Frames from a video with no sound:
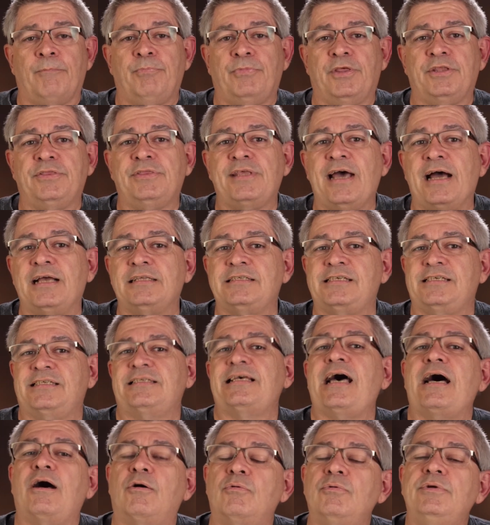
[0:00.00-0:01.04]
that
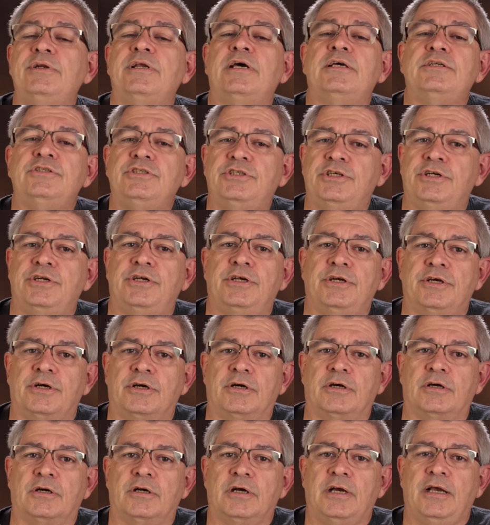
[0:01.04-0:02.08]
sound
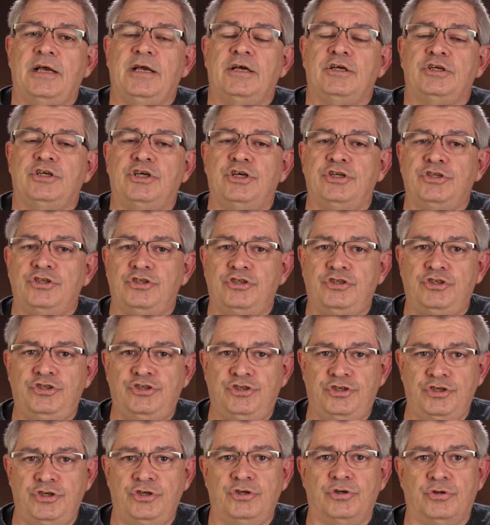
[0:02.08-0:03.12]
engineer can
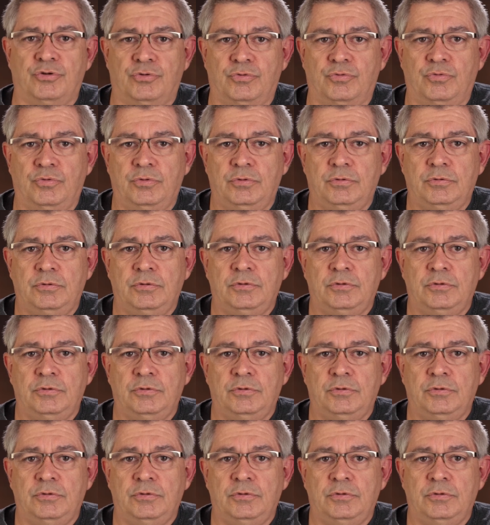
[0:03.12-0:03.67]
do